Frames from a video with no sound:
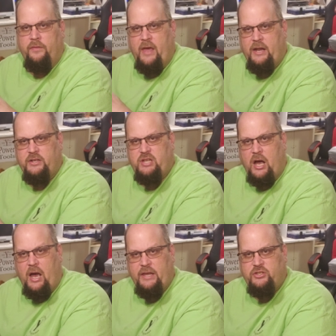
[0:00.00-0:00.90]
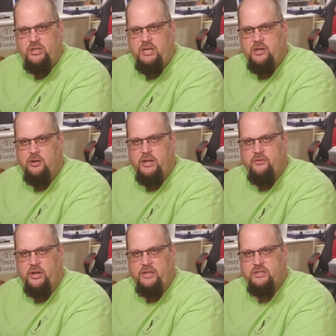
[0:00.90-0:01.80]
That is a high security
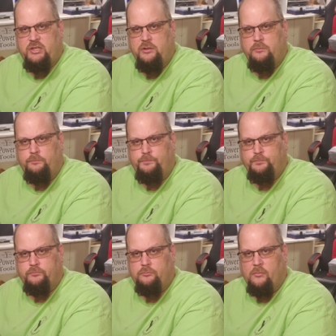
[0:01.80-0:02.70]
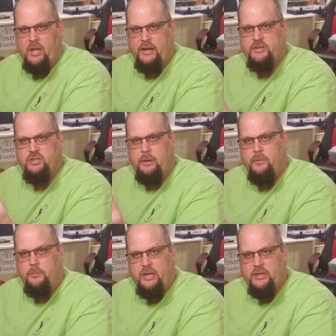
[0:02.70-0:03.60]
risk. That is
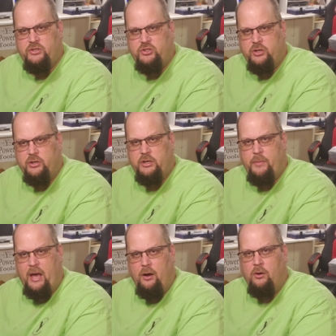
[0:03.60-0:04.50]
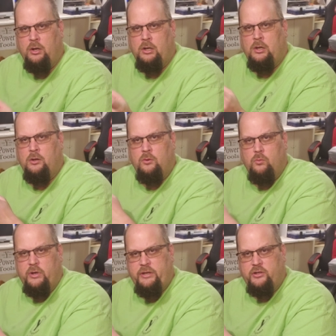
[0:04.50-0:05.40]
something to be concerned about
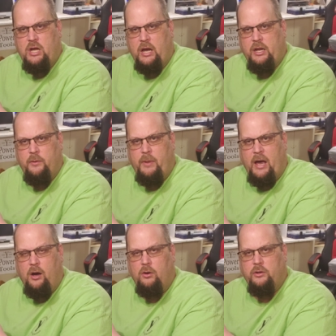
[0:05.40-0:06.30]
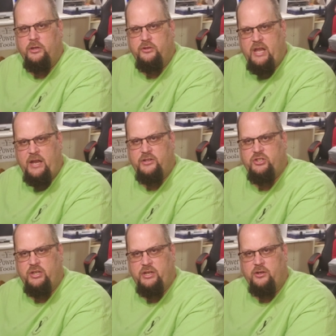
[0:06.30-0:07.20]
when you're talking about your data
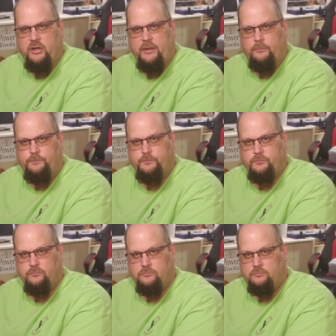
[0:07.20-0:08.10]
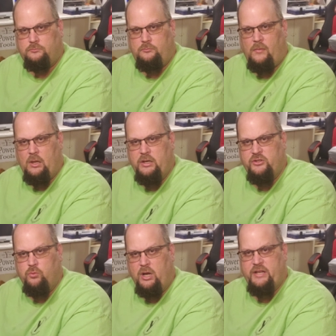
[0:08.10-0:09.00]
security.
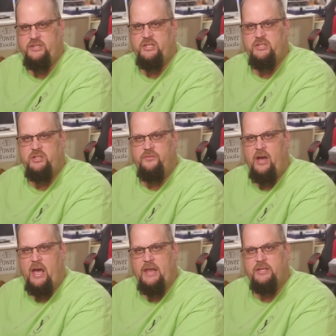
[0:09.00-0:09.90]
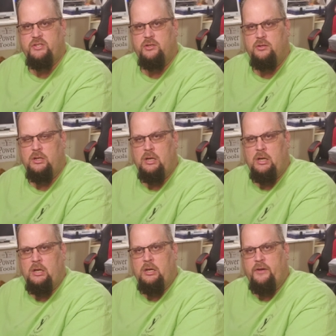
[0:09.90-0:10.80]
Is what is this device?
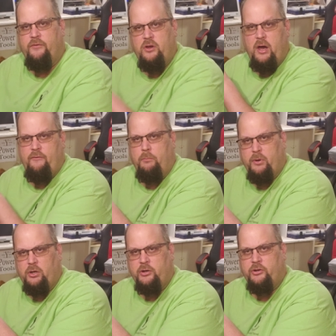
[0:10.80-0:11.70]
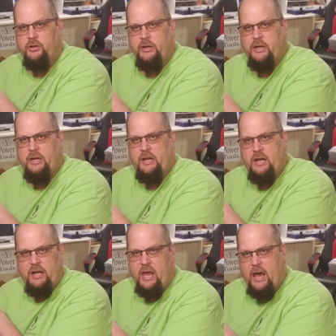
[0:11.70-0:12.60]
If you have a burner in
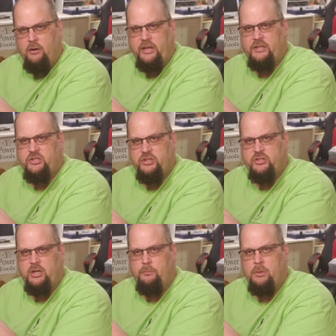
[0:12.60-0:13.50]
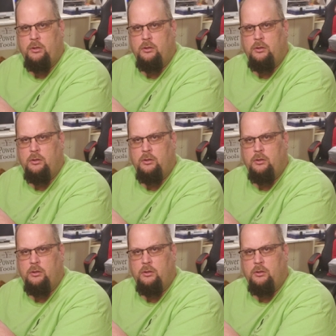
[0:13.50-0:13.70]
an accounting system,